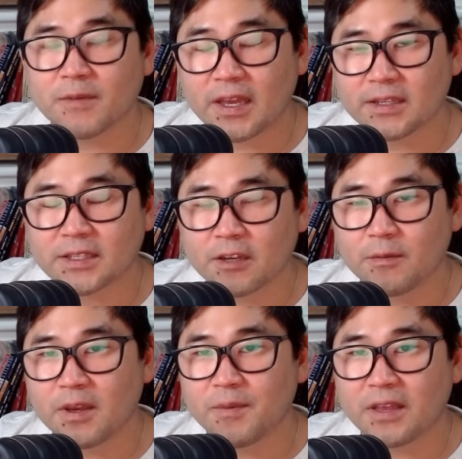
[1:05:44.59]
That is going to
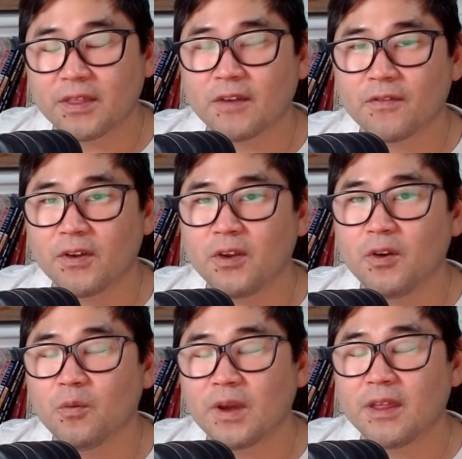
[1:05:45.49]
be a big thing for
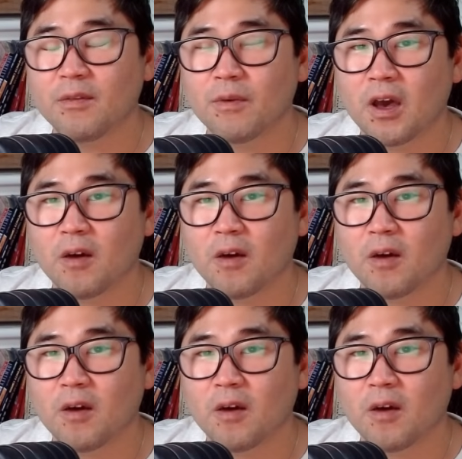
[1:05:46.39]
you with